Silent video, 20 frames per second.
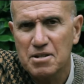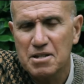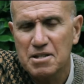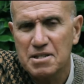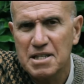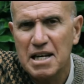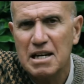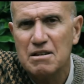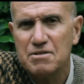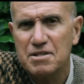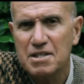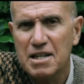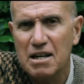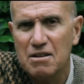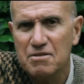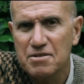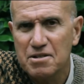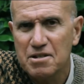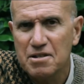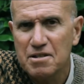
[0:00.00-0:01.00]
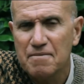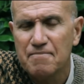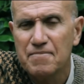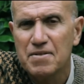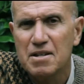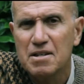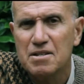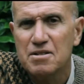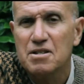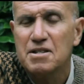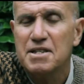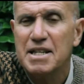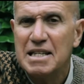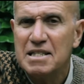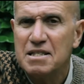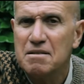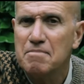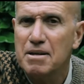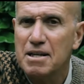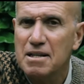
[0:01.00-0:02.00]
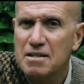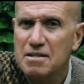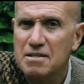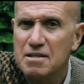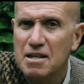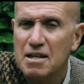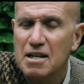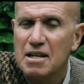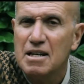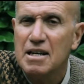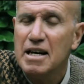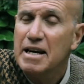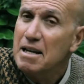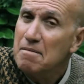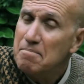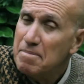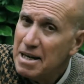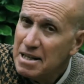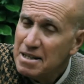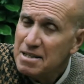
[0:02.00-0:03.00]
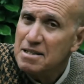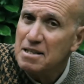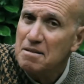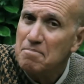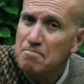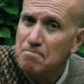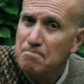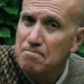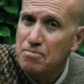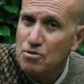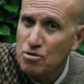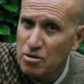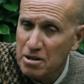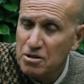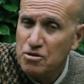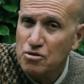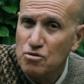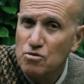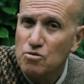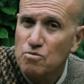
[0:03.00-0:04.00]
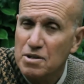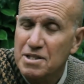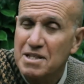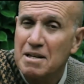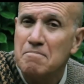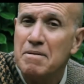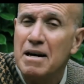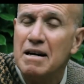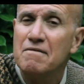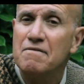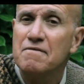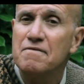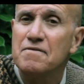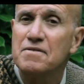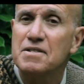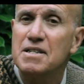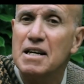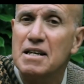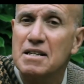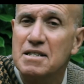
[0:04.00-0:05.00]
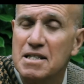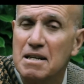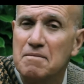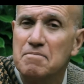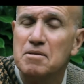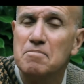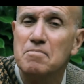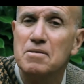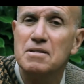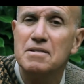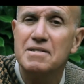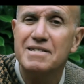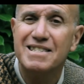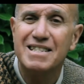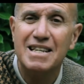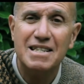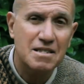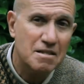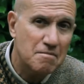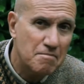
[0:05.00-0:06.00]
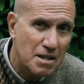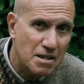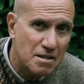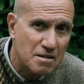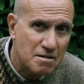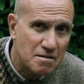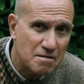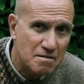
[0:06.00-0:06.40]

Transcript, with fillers: a, sound counter, the decibels, and apparently the cockatoo was above the acceptable decibels.